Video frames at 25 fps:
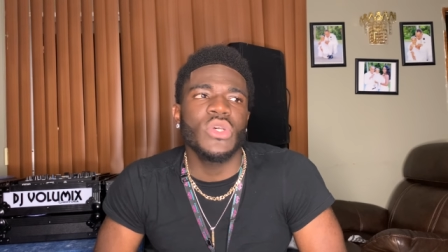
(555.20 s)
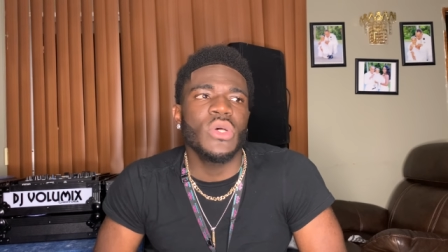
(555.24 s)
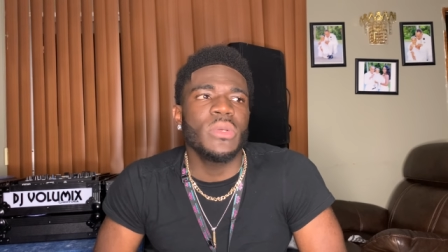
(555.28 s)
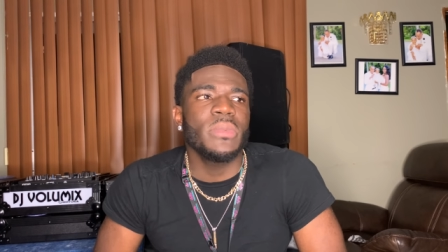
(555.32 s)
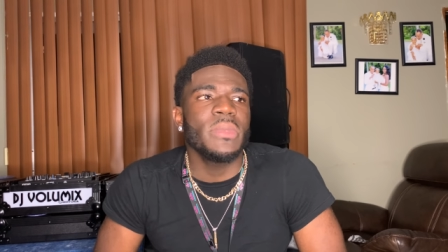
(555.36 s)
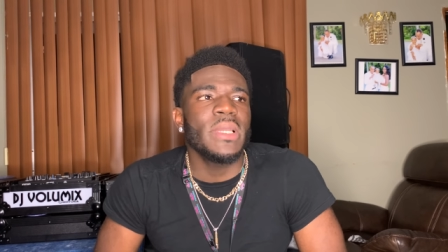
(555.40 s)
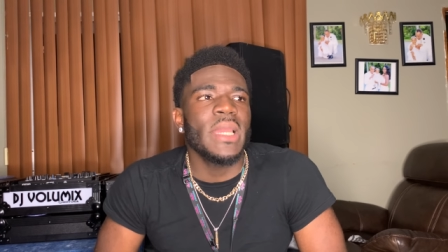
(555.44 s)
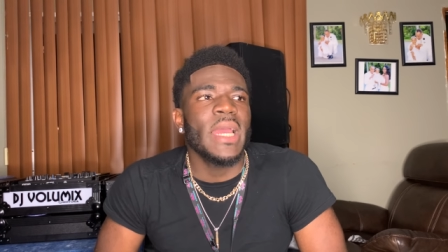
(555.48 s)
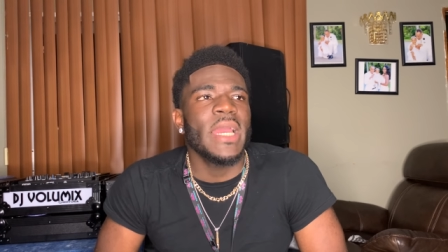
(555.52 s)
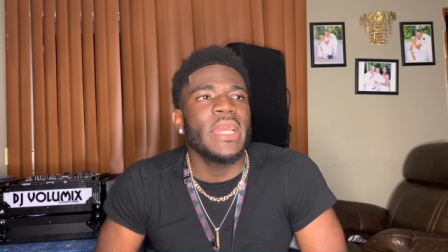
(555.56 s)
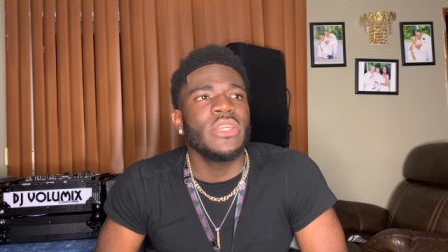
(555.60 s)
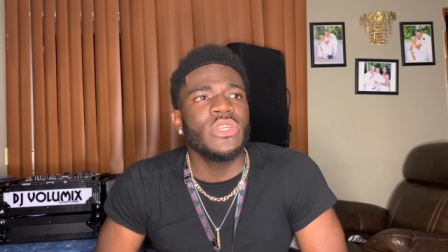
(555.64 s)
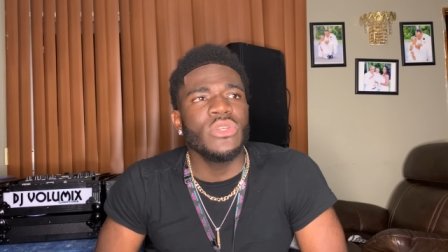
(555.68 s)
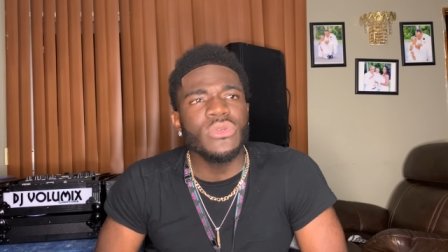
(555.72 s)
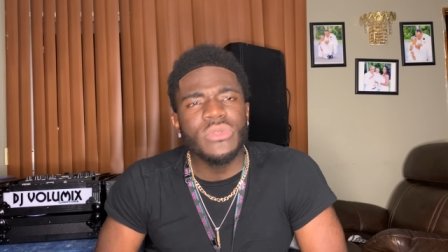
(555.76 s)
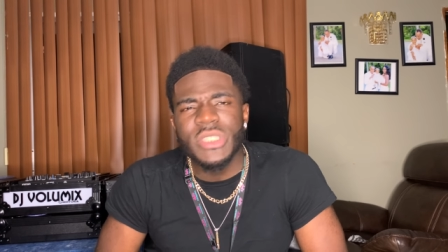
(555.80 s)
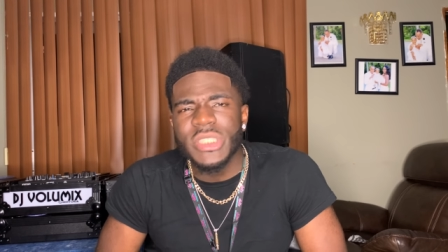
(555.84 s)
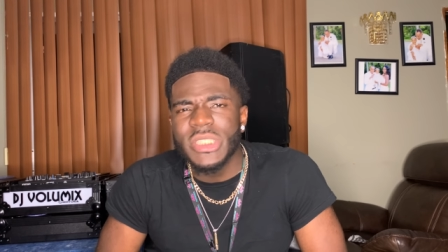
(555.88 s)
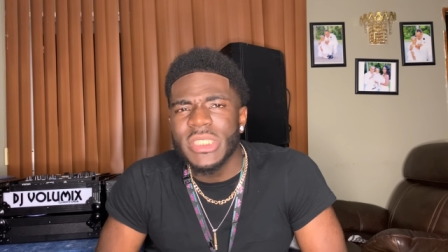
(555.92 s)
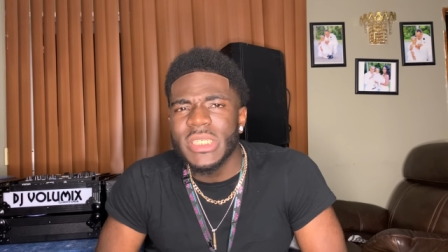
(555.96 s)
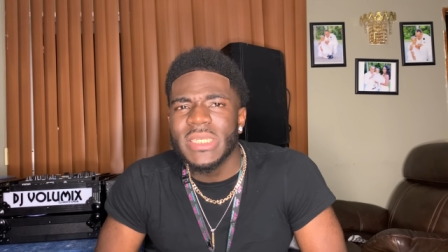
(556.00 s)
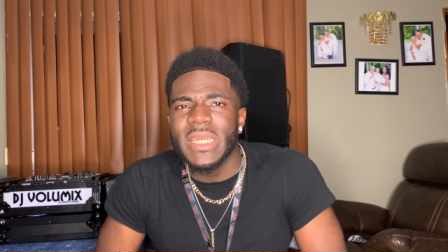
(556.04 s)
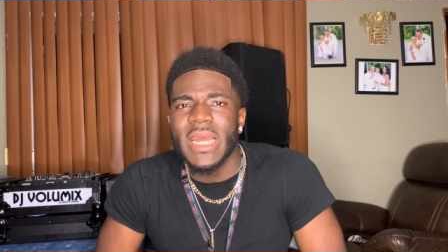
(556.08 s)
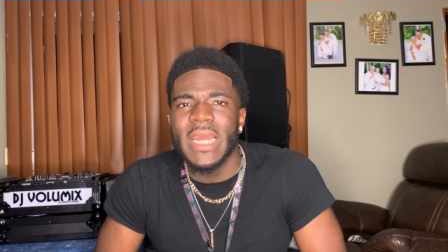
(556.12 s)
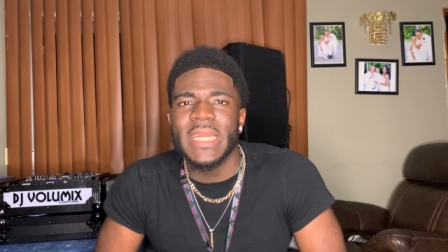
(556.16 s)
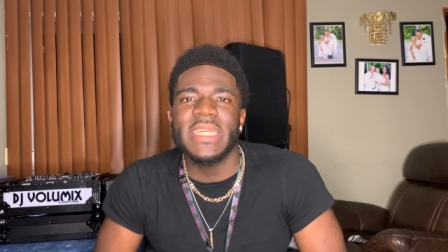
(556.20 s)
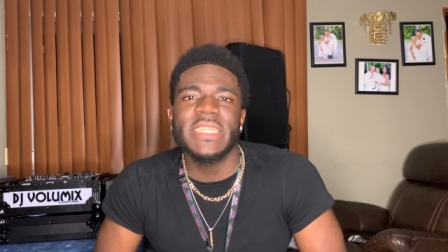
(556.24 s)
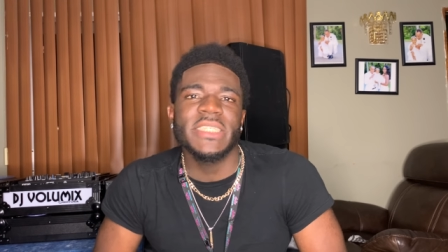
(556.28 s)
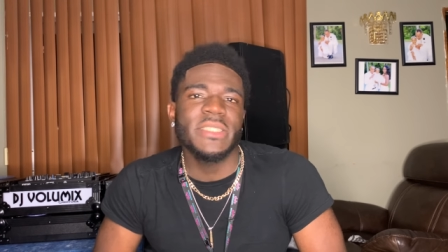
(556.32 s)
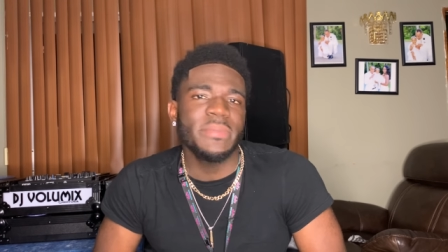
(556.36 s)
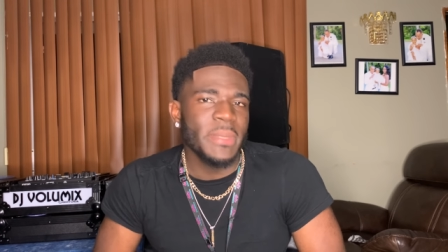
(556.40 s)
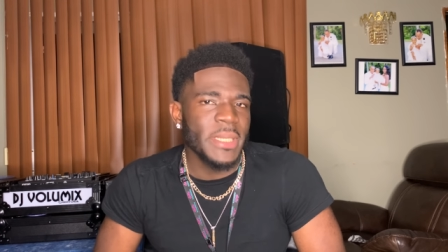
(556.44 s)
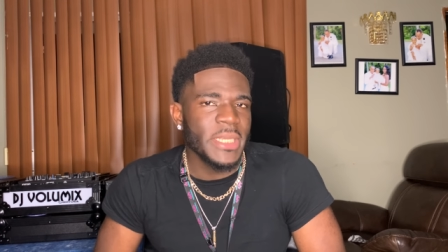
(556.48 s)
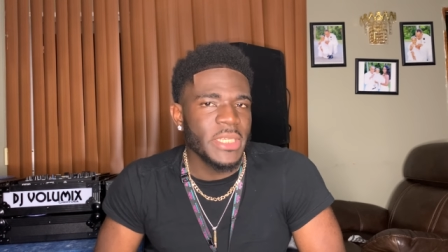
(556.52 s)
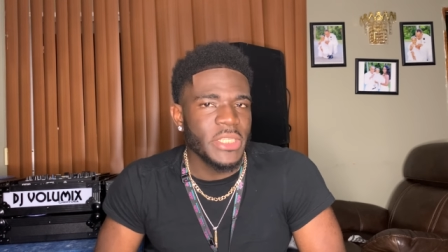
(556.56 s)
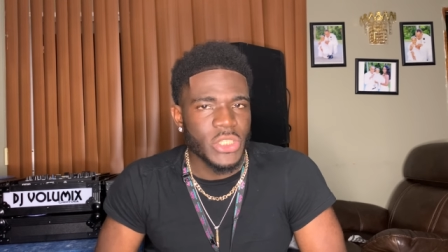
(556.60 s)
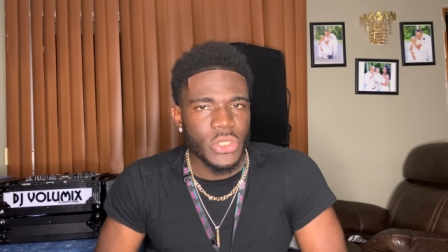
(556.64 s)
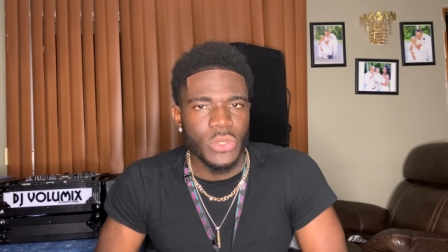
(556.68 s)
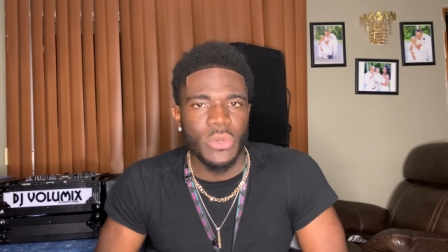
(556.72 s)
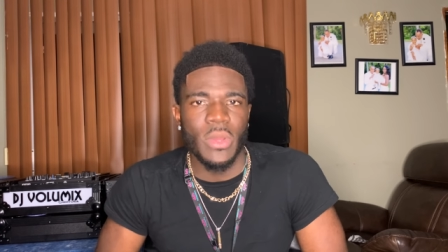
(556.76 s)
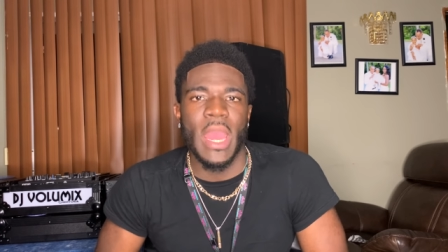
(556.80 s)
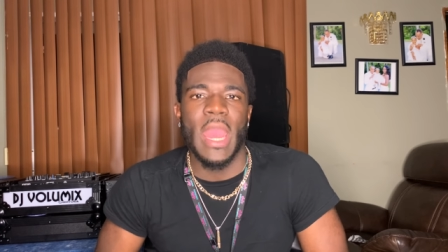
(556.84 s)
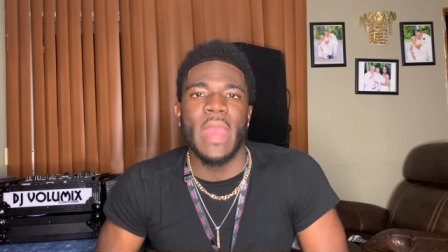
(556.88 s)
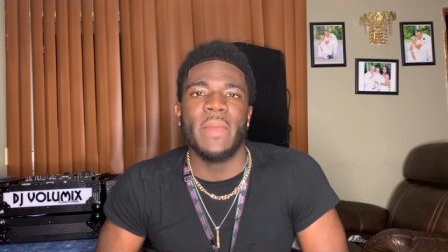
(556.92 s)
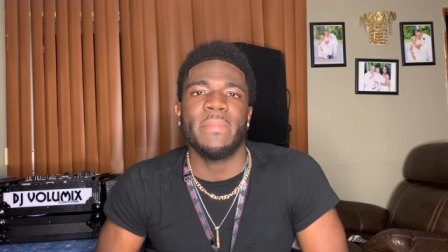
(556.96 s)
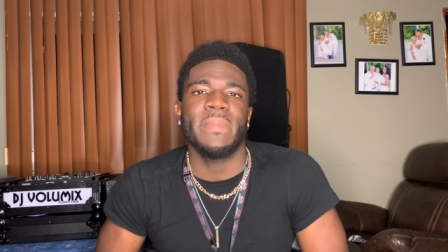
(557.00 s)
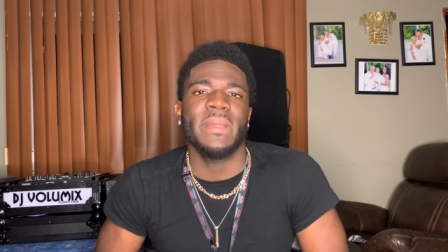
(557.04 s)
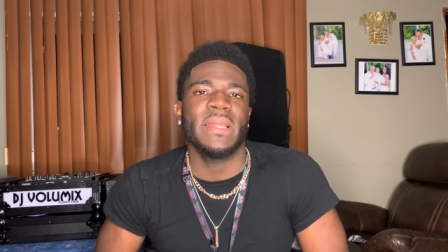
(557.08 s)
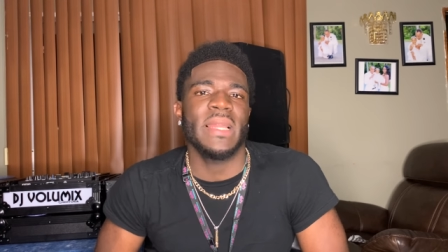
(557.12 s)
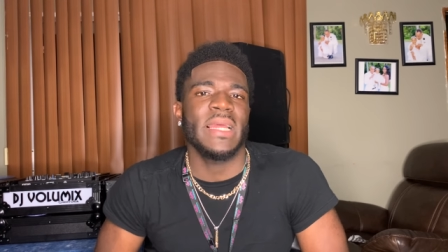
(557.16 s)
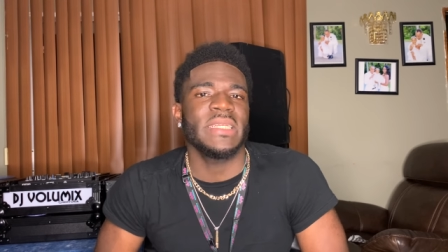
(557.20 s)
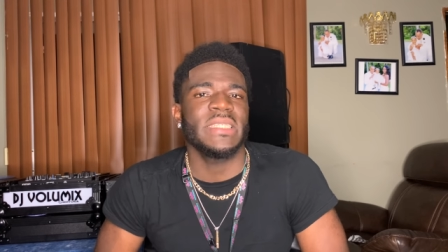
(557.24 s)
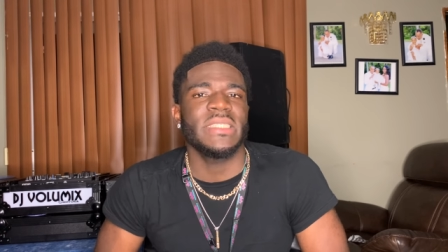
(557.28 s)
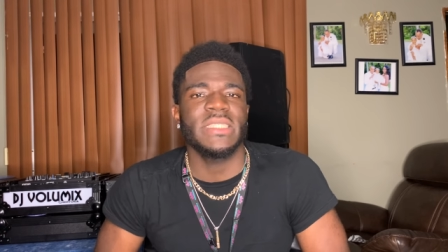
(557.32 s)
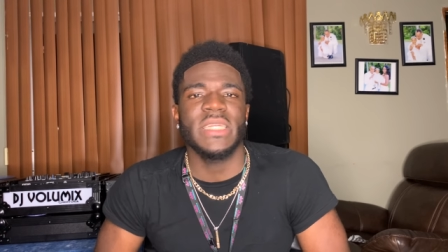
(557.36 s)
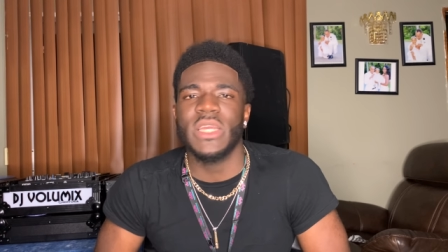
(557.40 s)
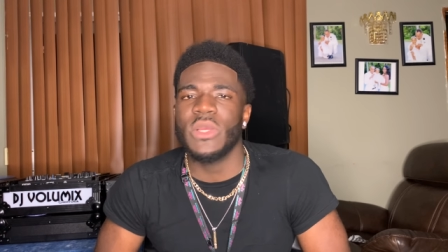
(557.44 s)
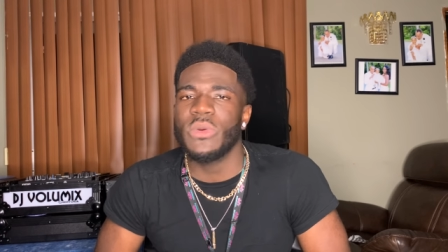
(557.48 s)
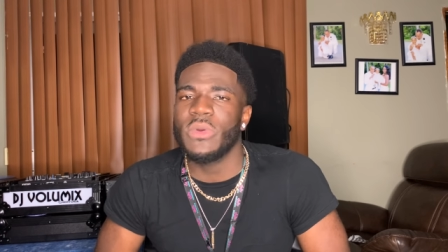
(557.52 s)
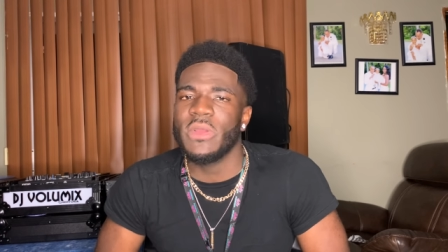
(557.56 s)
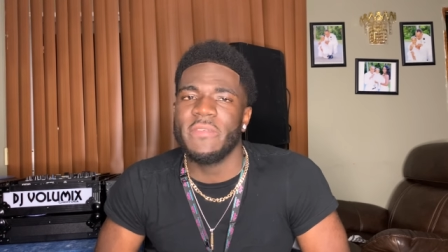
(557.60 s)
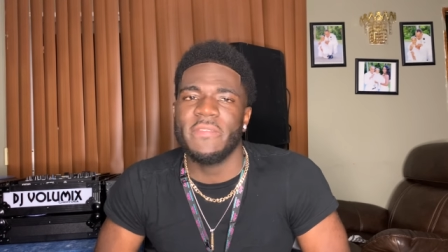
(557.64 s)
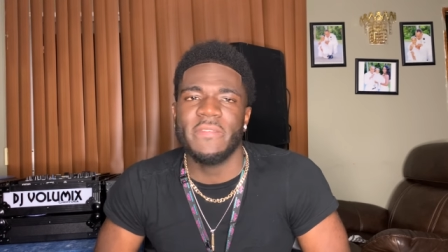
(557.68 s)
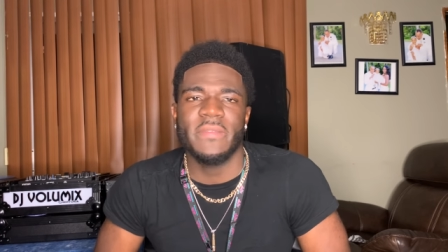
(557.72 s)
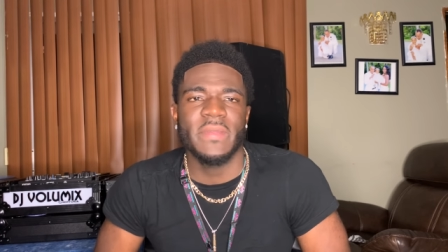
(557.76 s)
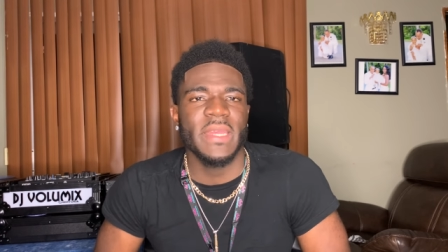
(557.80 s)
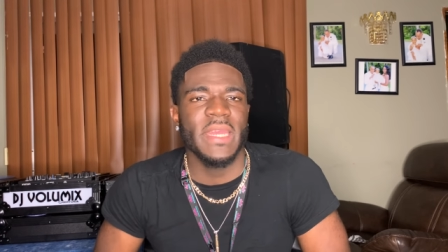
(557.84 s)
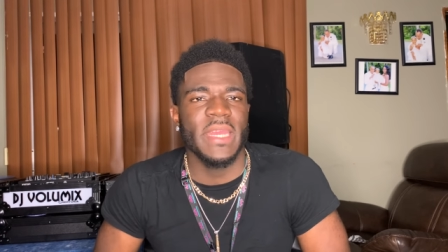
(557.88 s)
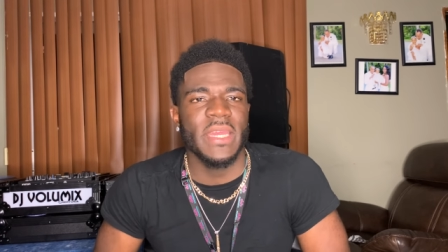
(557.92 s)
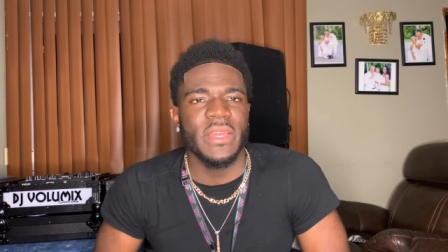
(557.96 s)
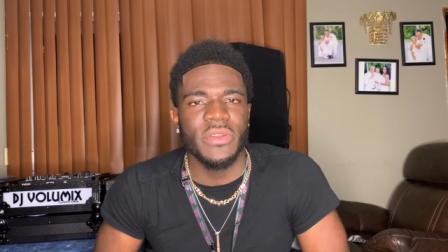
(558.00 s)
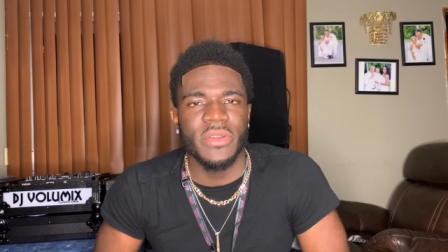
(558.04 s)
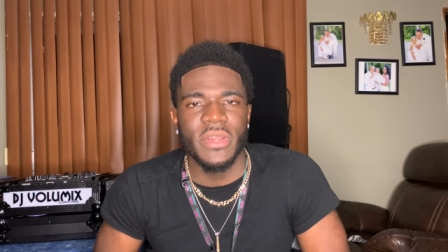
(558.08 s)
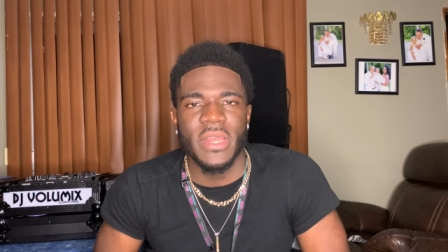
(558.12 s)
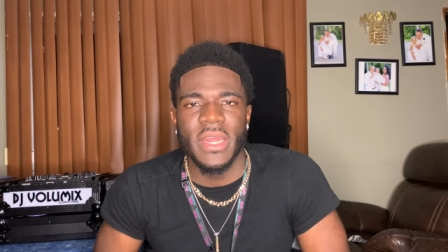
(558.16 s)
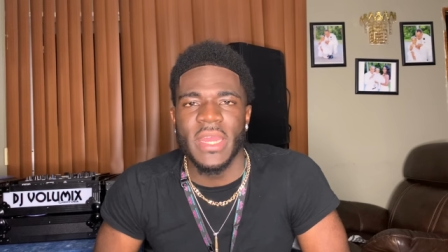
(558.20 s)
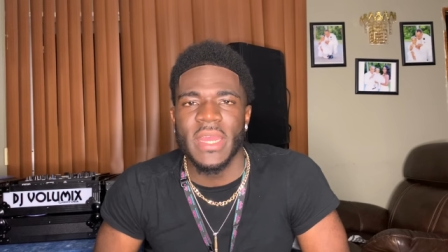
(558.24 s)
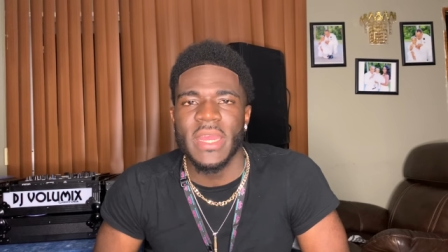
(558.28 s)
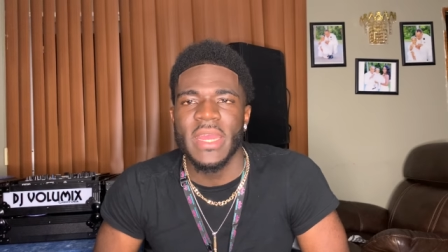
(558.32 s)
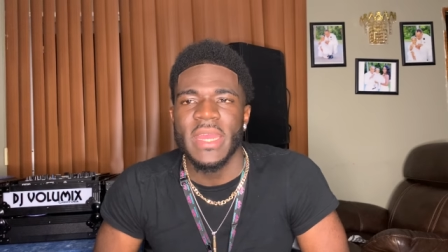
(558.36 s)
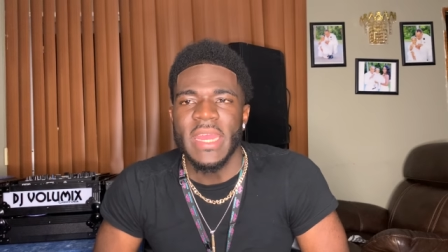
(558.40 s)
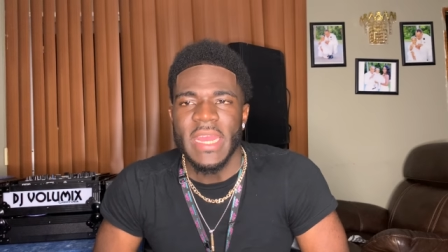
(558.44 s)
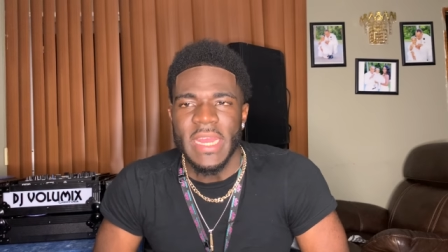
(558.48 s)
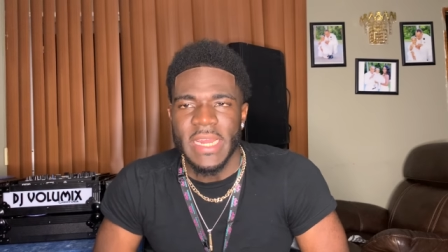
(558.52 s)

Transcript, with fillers: me like, do shit that just makes you happy, like stay away from the internet,